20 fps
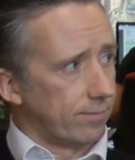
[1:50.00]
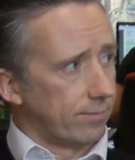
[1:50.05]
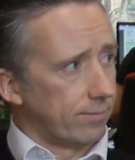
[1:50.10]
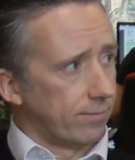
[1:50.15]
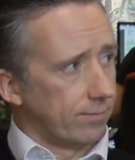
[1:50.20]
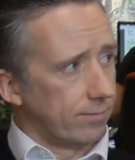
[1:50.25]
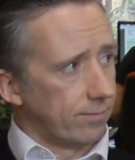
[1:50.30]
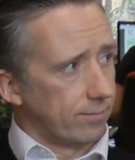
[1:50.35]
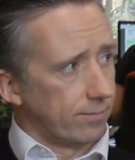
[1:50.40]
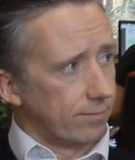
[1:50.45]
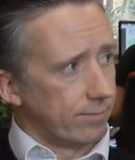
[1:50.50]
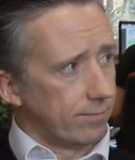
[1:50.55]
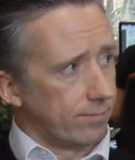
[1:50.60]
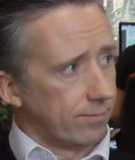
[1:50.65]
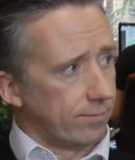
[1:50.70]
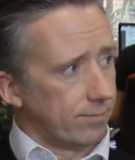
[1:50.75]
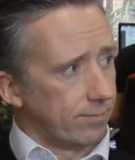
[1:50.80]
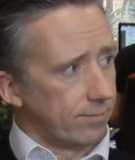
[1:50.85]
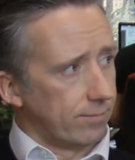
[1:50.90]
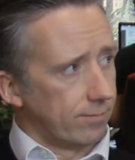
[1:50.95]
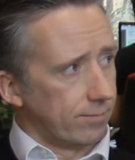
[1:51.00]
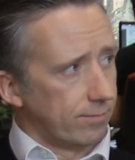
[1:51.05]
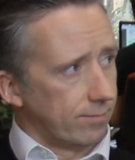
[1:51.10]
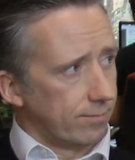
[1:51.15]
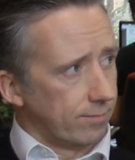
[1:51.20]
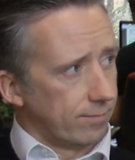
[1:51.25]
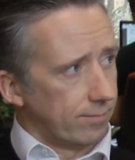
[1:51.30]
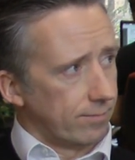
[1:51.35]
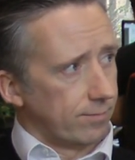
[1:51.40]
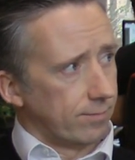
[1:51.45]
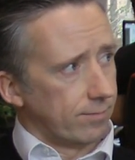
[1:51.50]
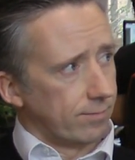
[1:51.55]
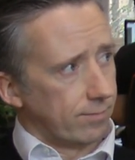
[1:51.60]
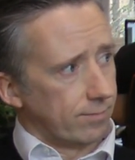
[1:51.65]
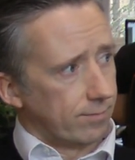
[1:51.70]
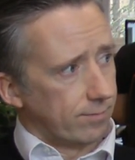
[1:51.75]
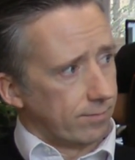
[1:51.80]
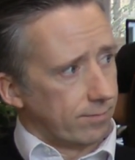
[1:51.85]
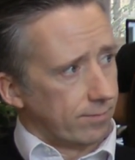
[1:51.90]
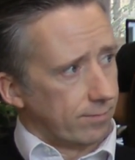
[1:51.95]

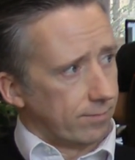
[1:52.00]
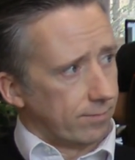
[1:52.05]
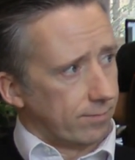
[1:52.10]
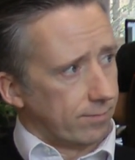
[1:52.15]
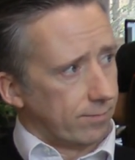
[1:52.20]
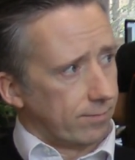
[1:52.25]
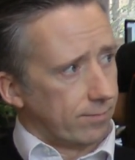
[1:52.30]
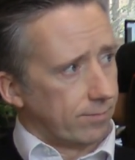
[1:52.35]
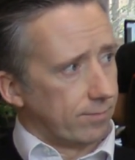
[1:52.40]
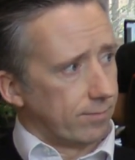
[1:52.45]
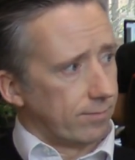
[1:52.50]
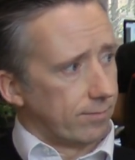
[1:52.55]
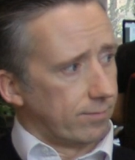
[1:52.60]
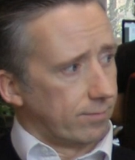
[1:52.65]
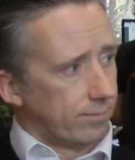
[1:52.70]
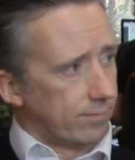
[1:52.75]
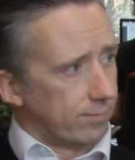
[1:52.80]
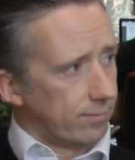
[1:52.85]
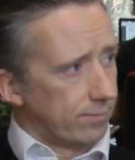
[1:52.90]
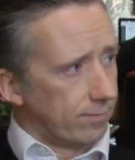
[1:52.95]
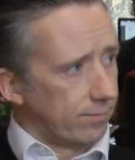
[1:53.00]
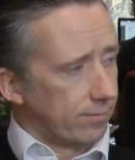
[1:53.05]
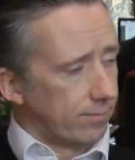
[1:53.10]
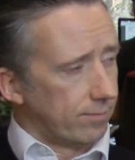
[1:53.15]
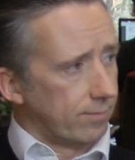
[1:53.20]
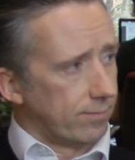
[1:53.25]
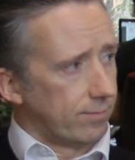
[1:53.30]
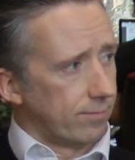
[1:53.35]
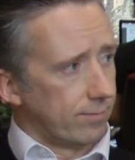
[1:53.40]
No words are spoken by the person on screen.